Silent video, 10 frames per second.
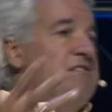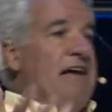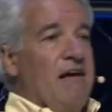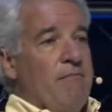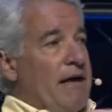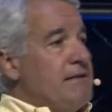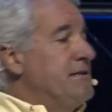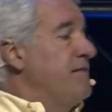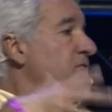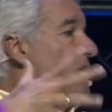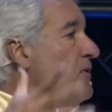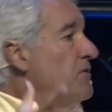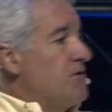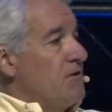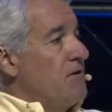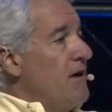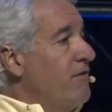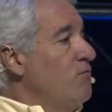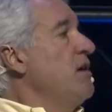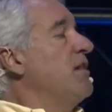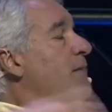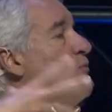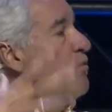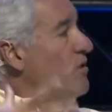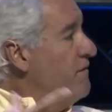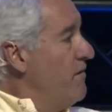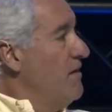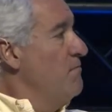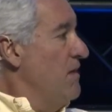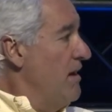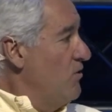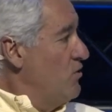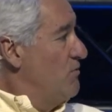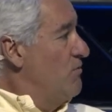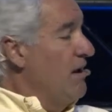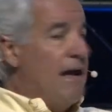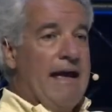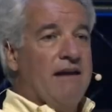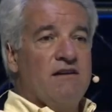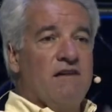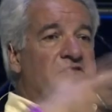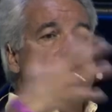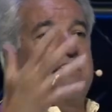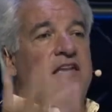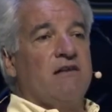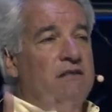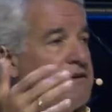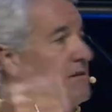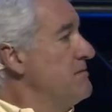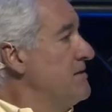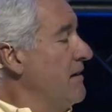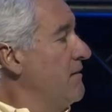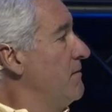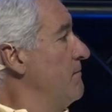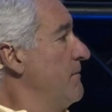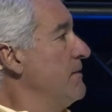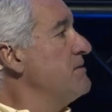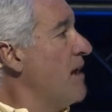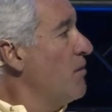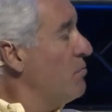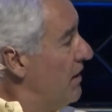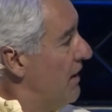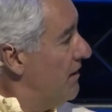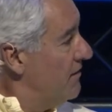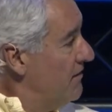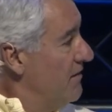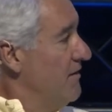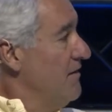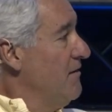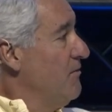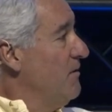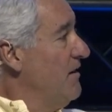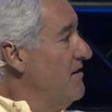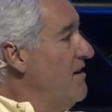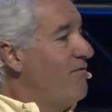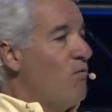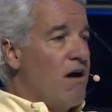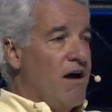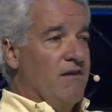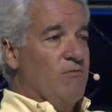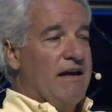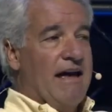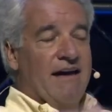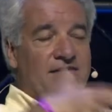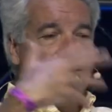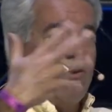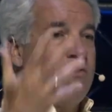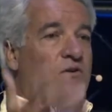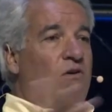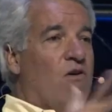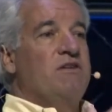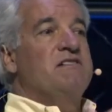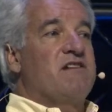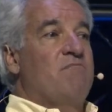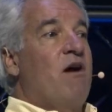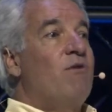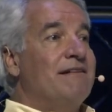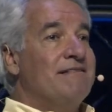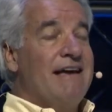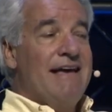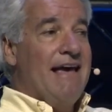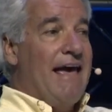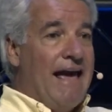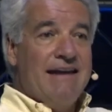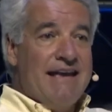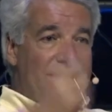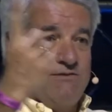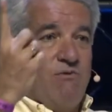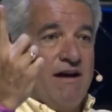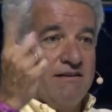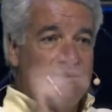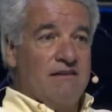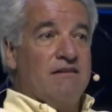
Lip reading: day beds and furniture out of reclaimed wood from the beach. We had enough tequila to sink the entire planet. We had enough wine. We had, there were all these components. And guess what?